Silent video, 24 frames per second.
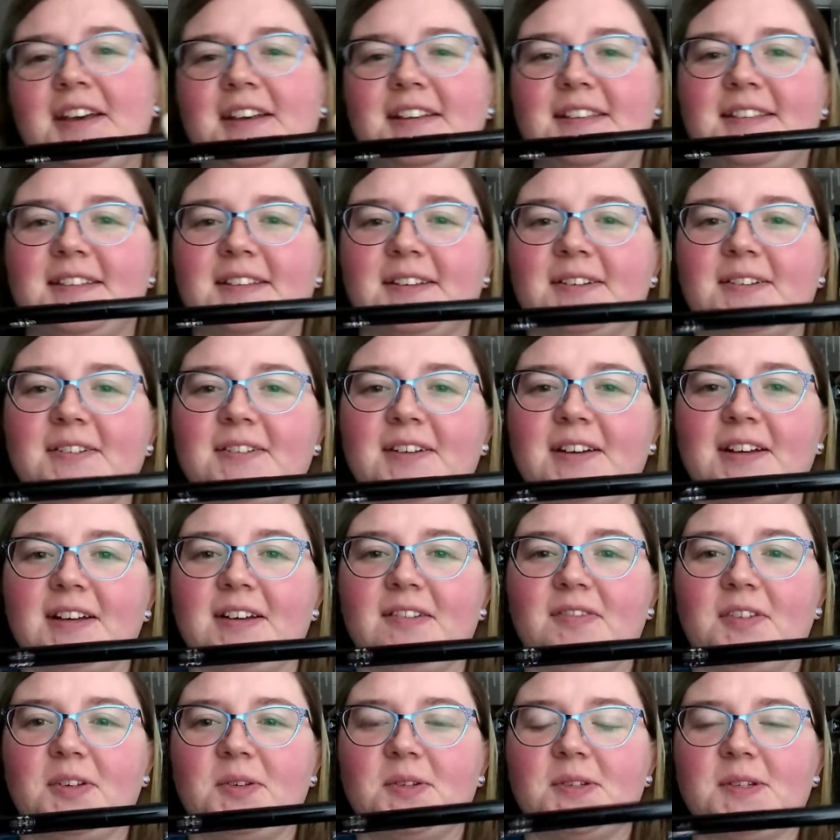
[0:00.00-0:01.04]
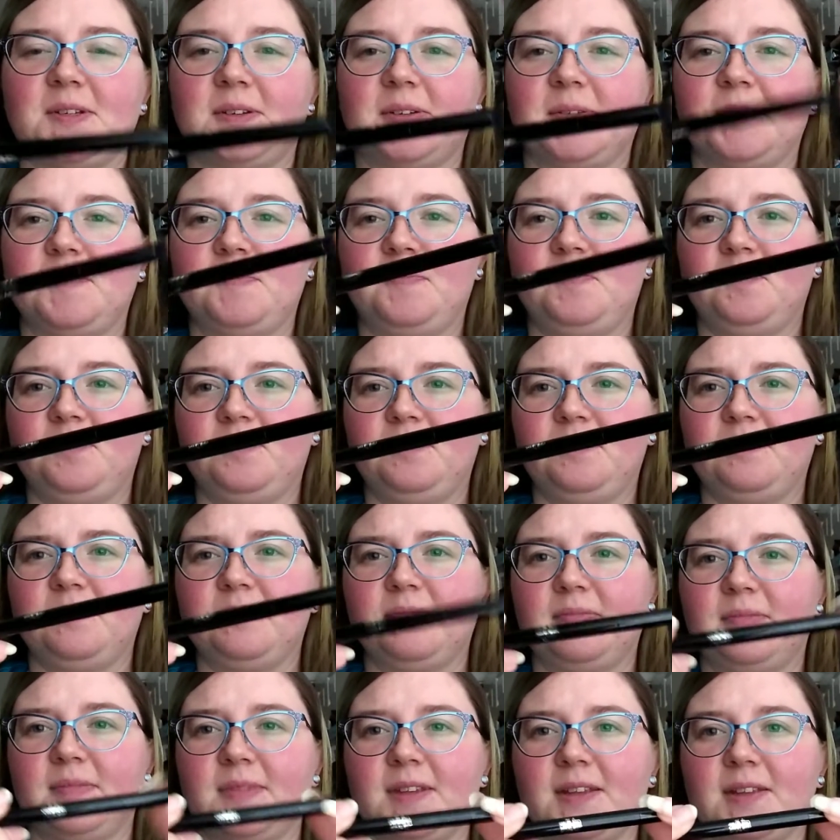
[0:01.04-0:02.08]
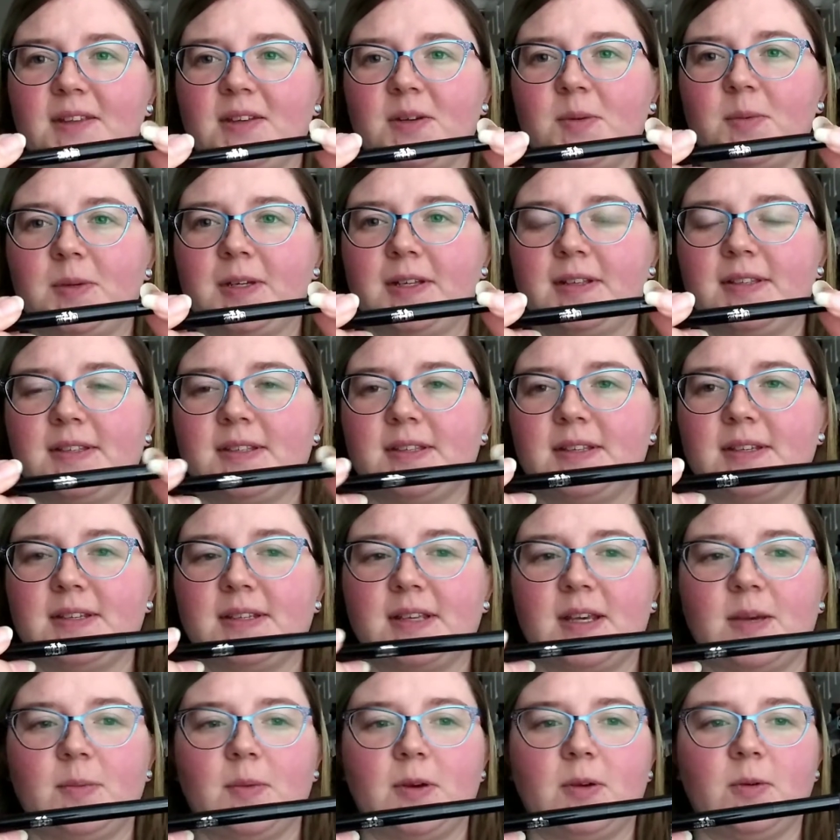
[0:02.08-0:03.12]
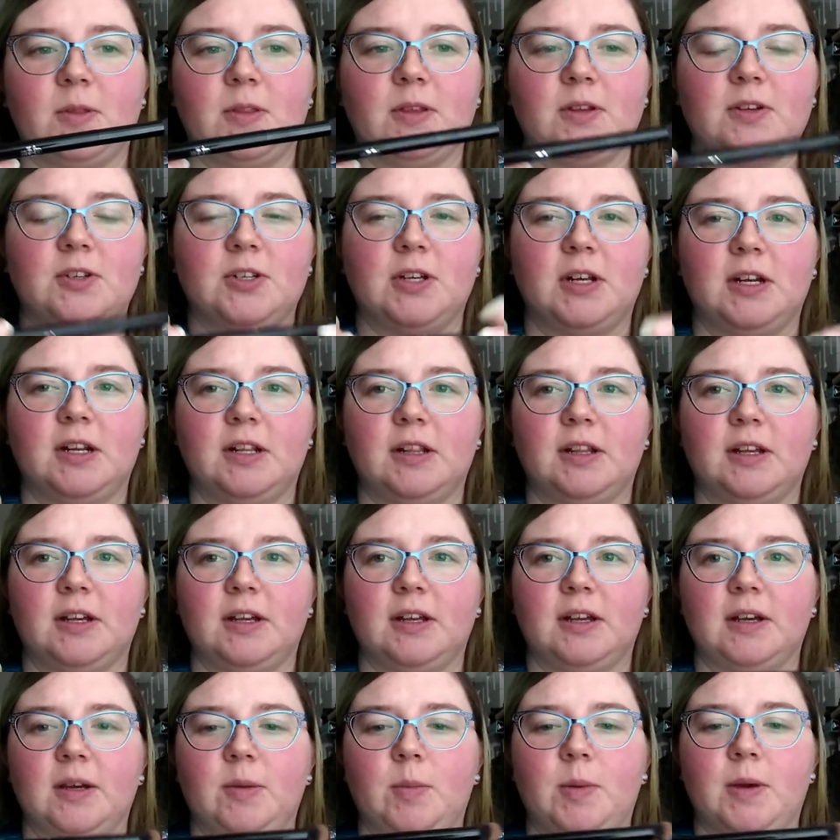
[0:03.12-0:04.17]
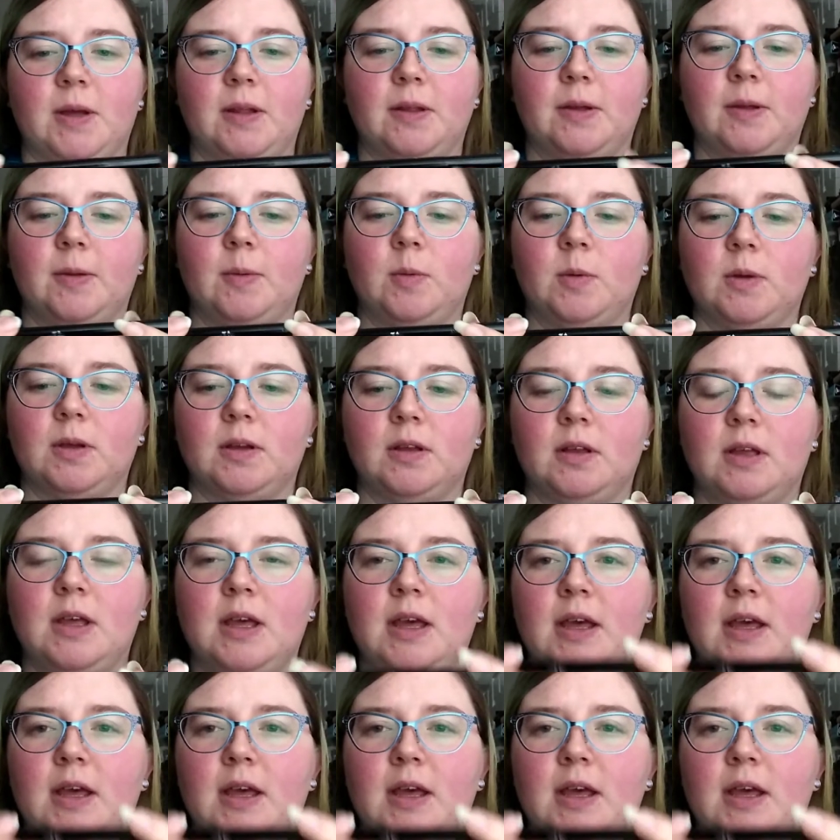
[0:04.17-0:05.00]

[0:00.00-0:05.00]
So I have used it a little bit. So this came out with the shade and light eye palette, but